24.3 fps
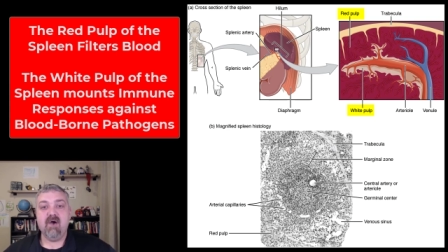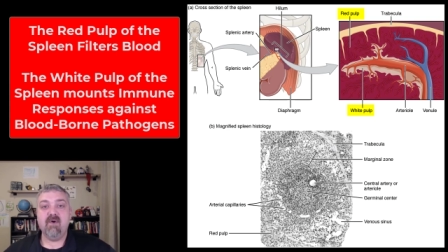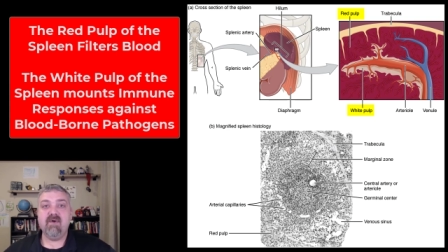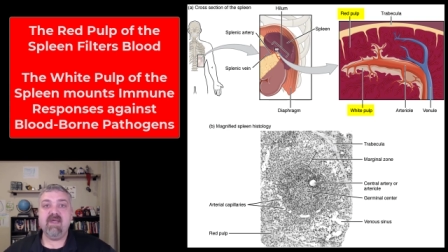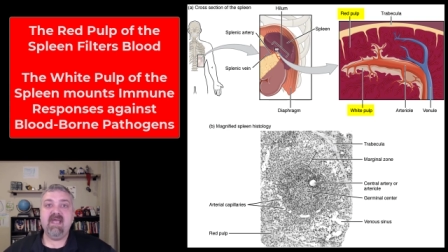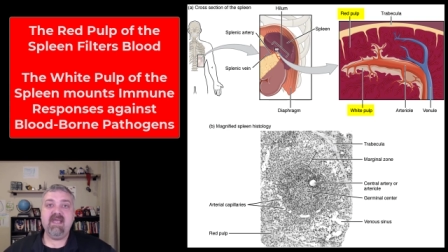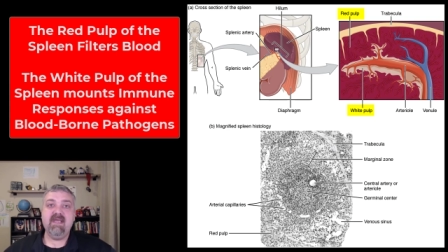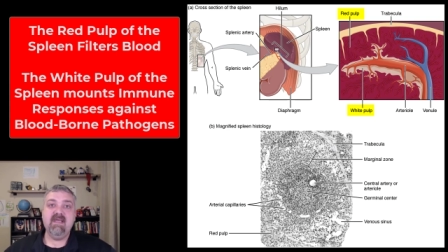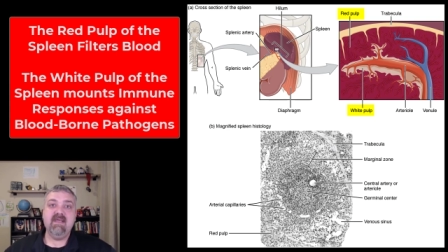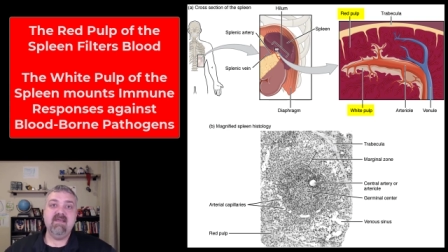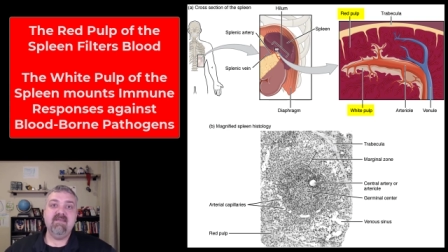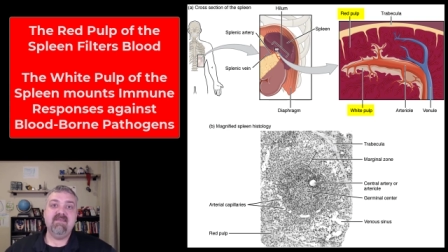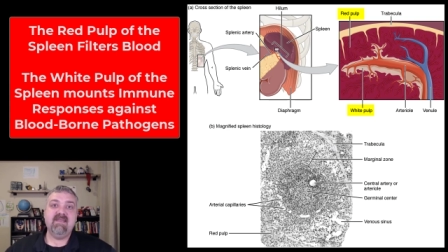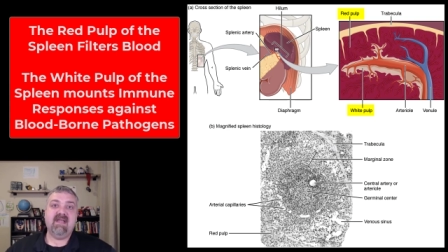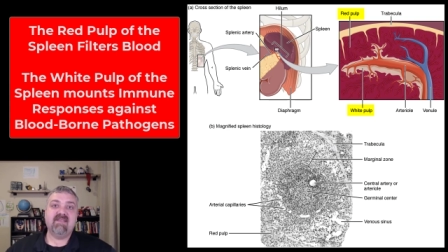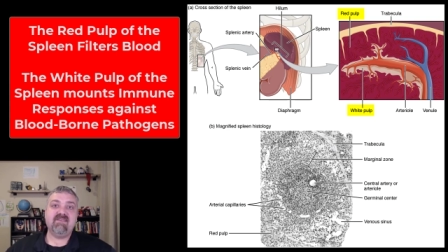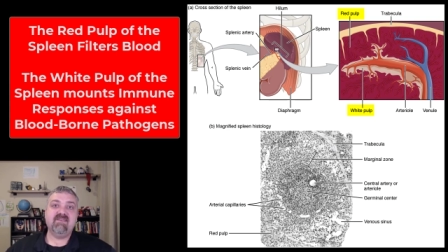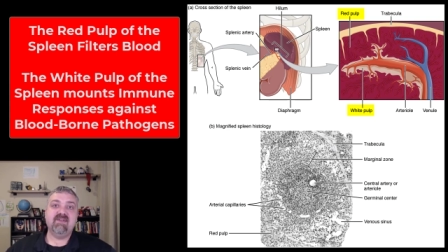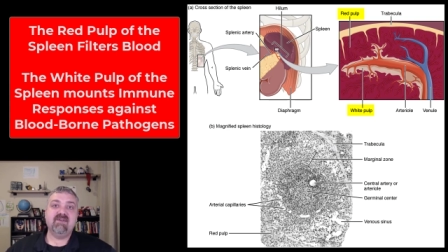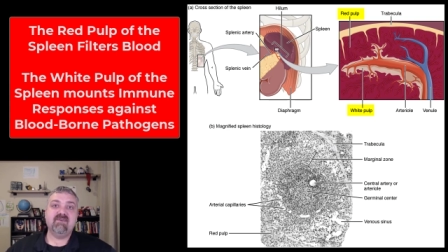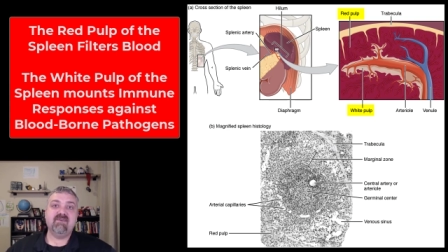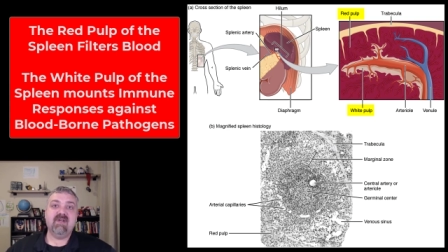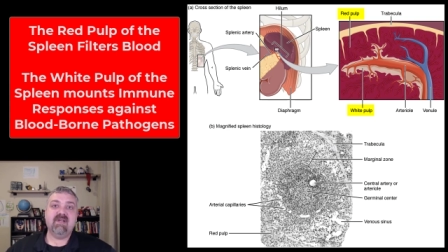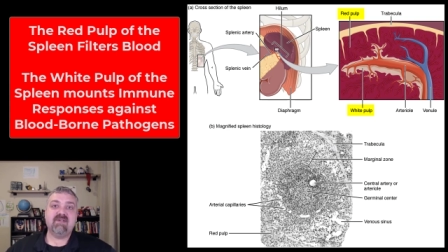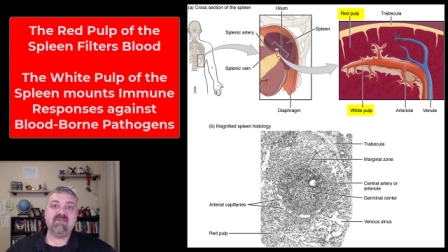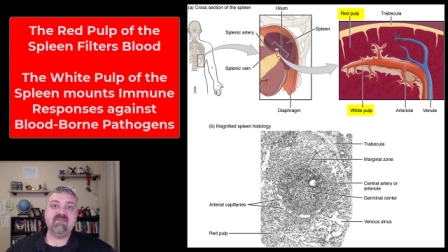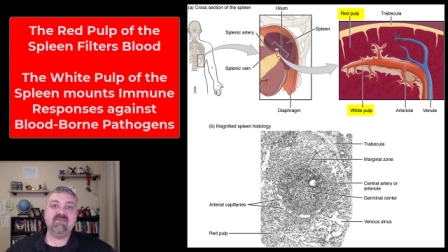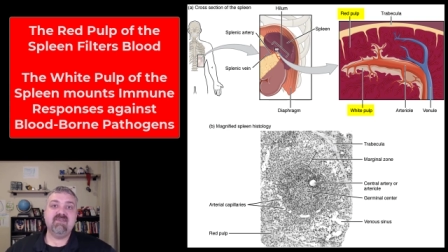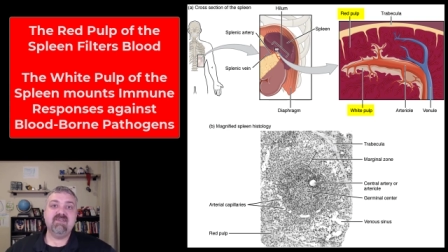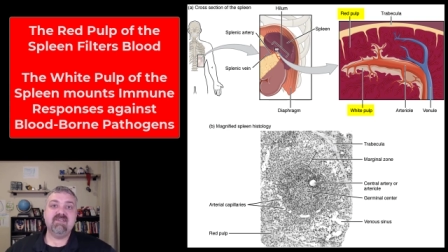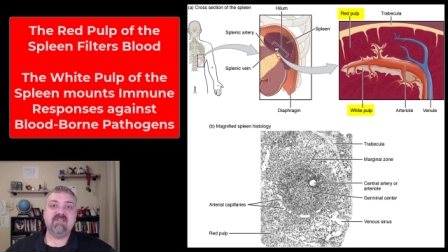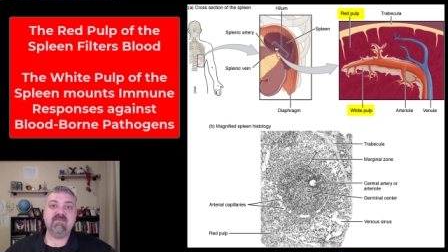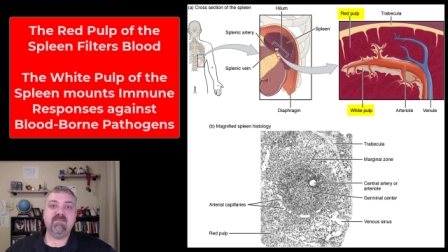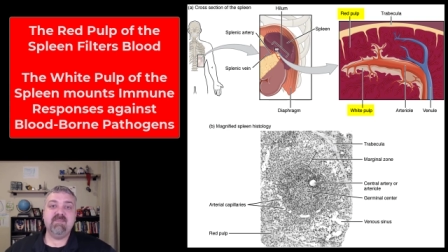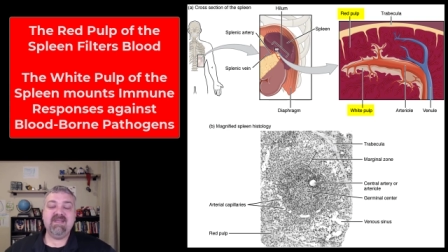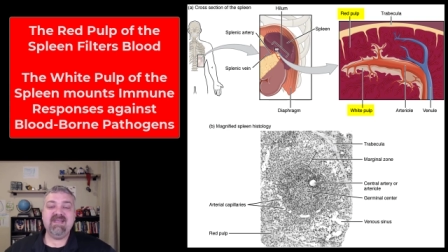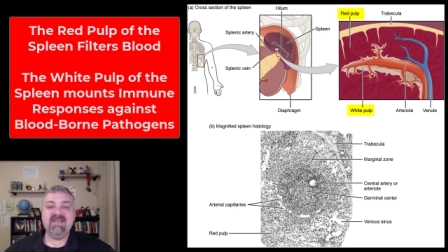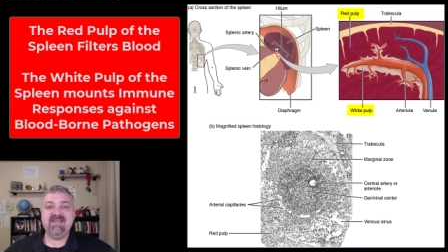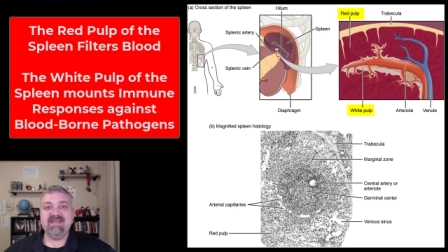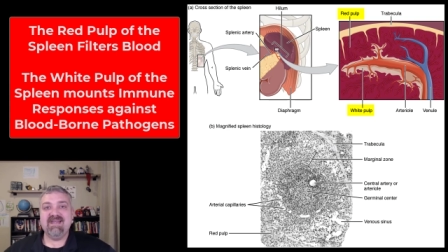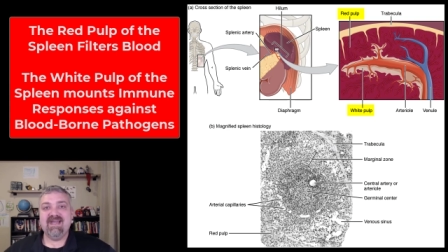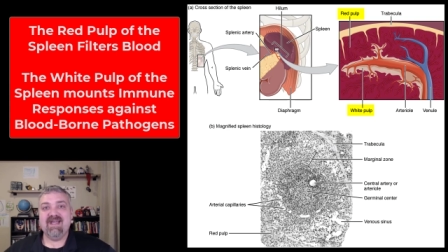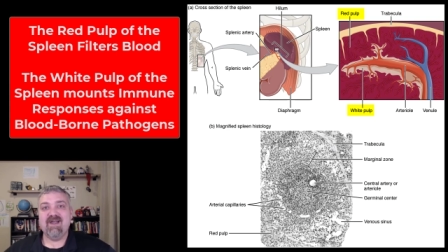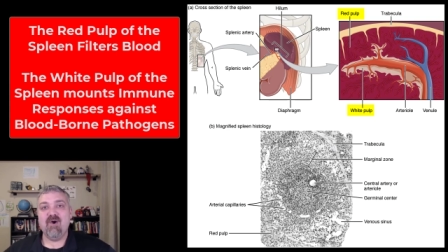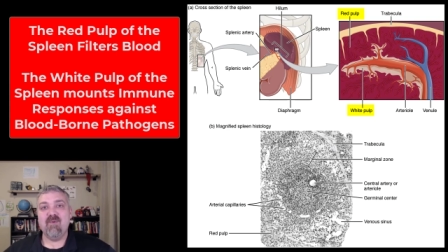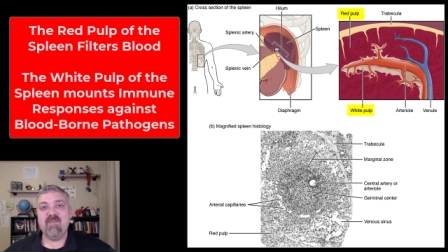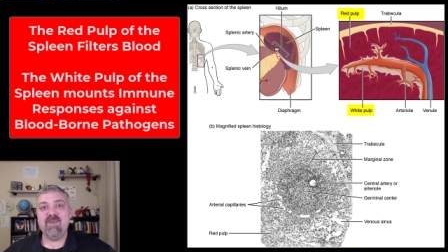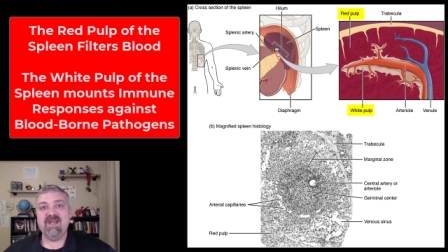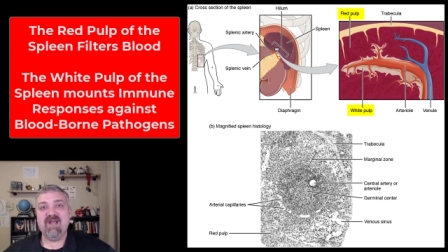Okay, that's an introduction to the
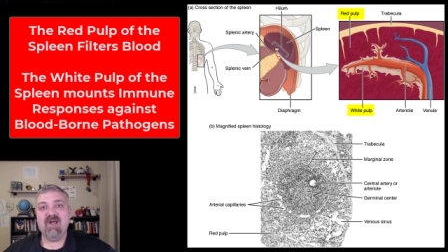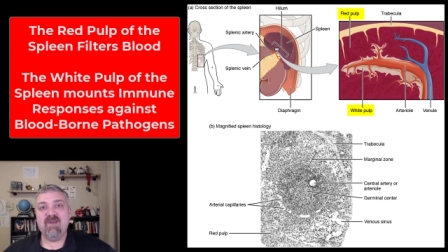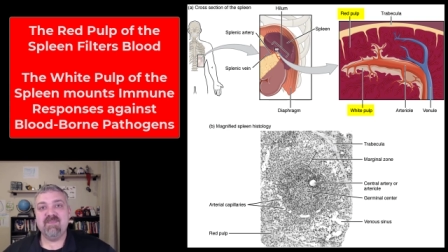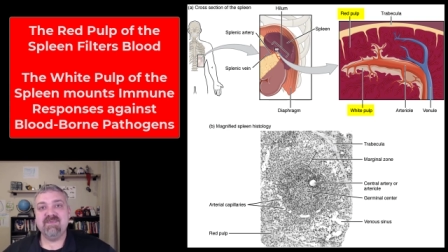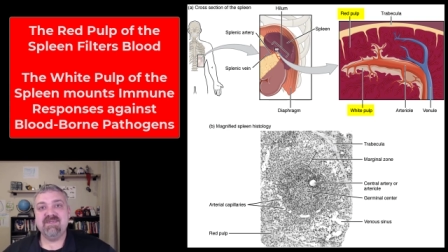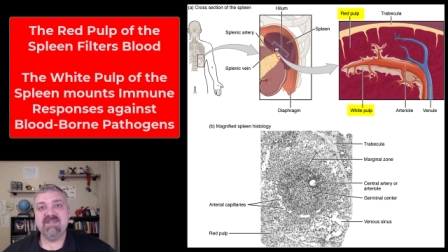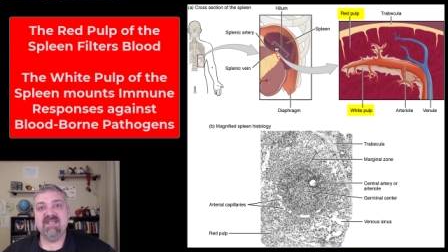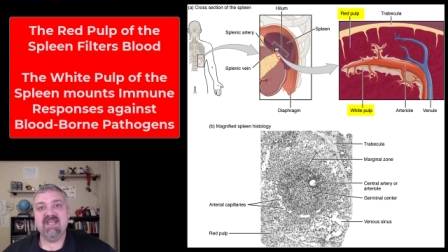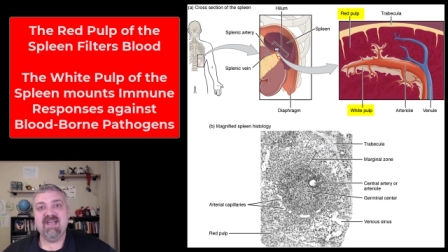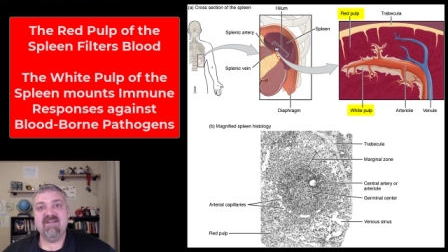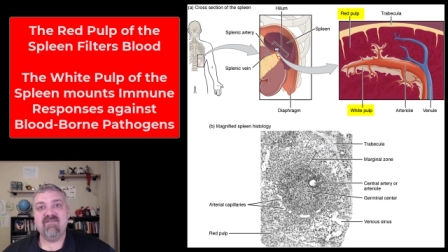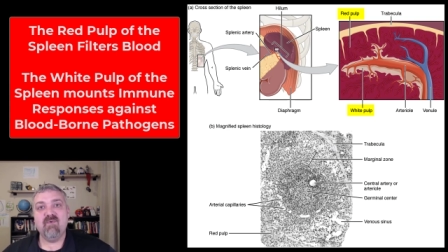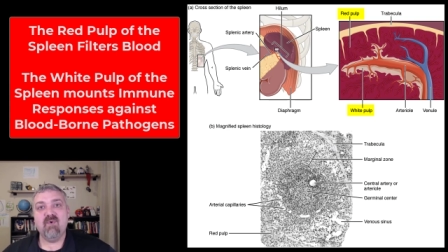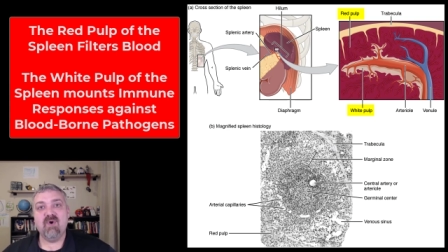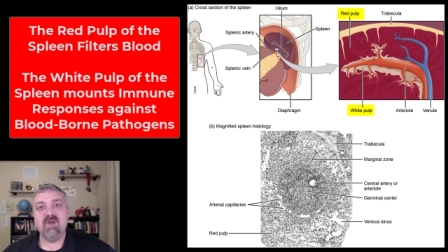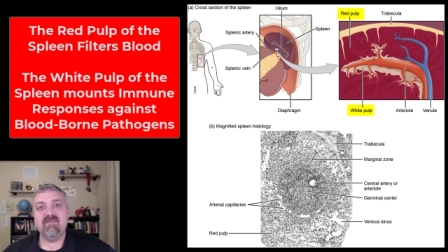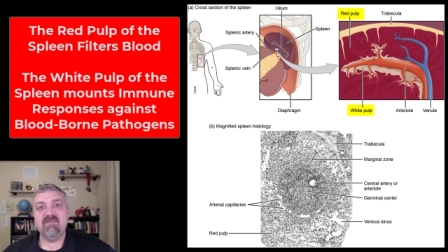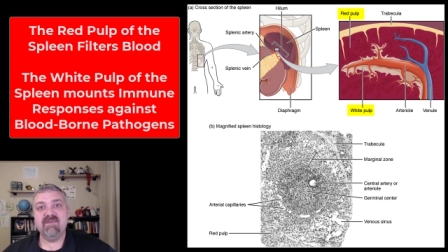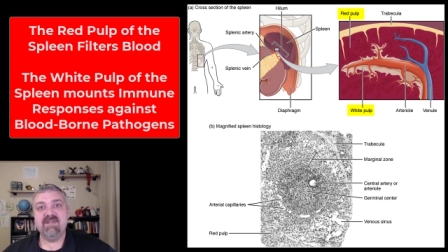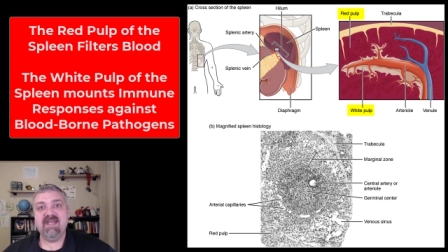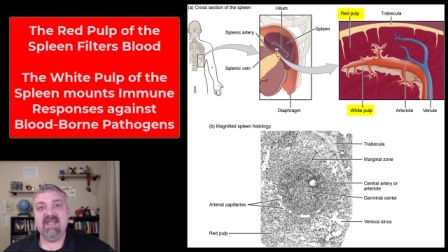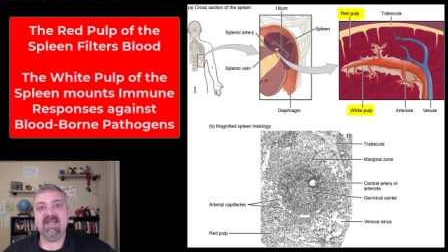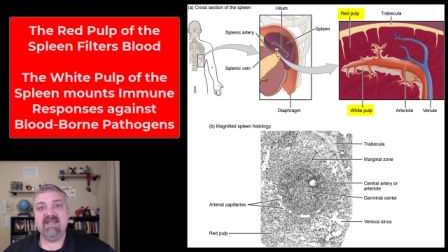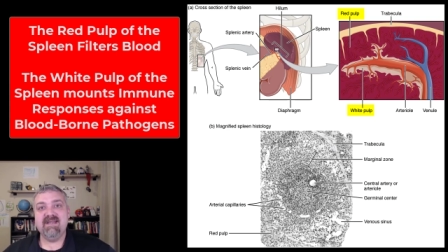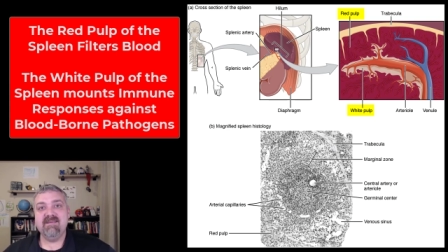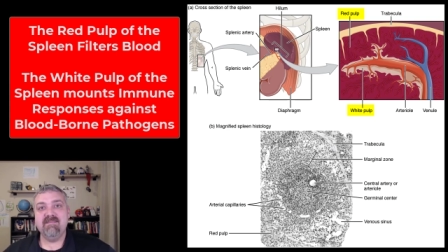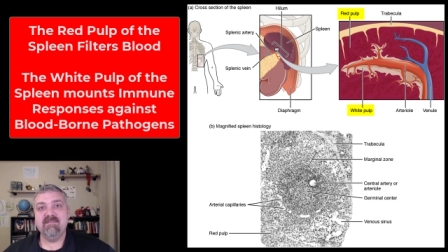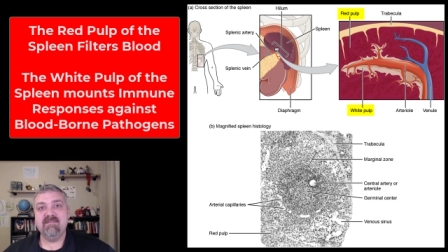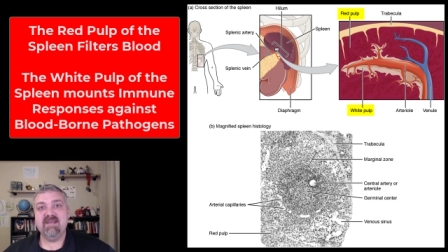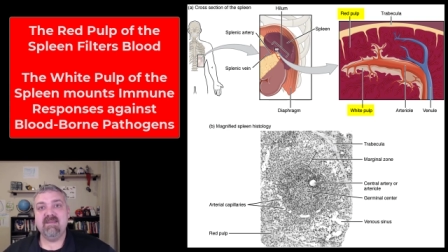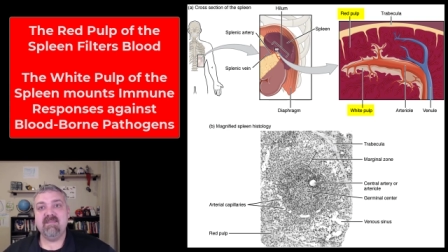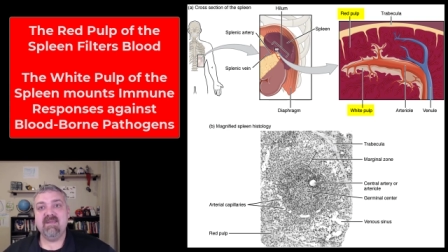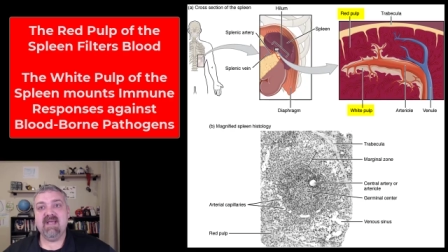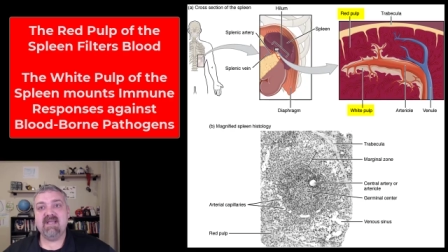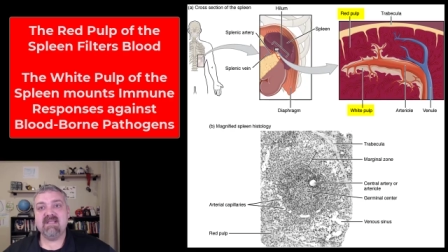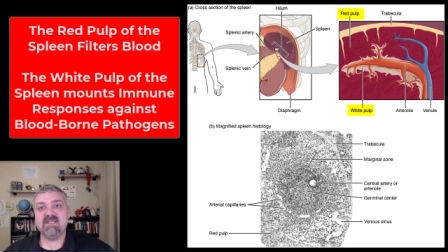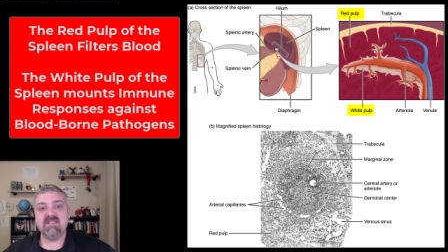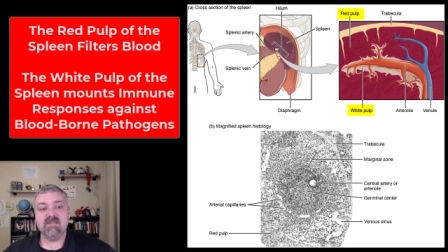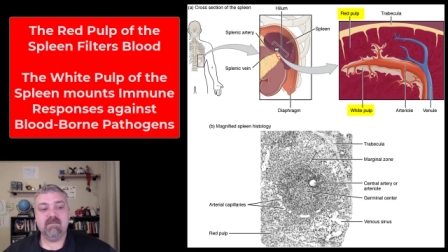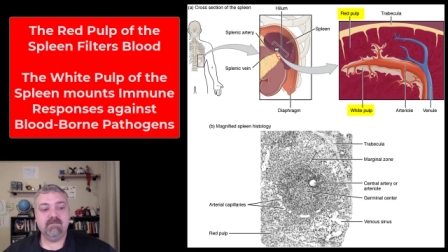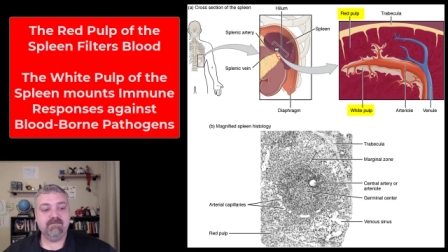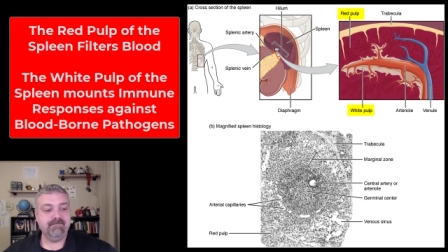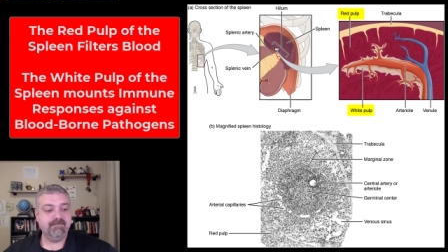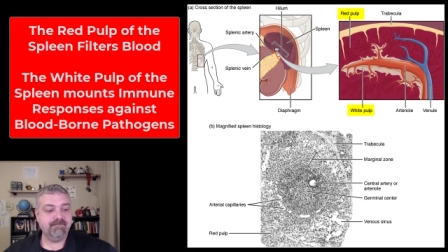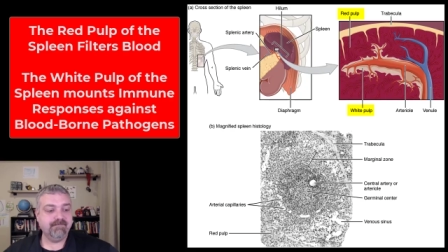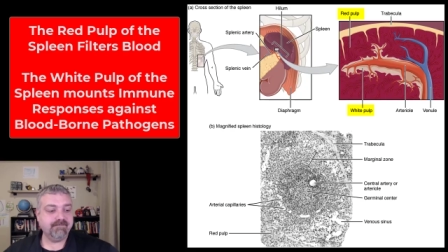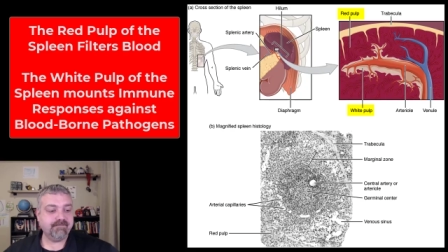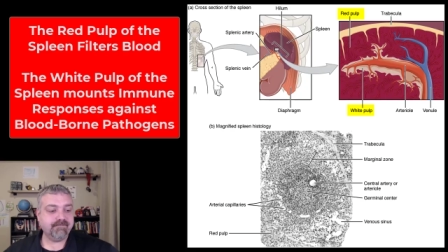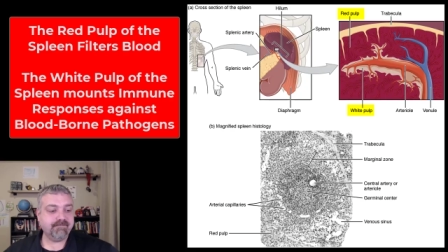spleen. I hope it helps. Have a wonderful day. Be blessed.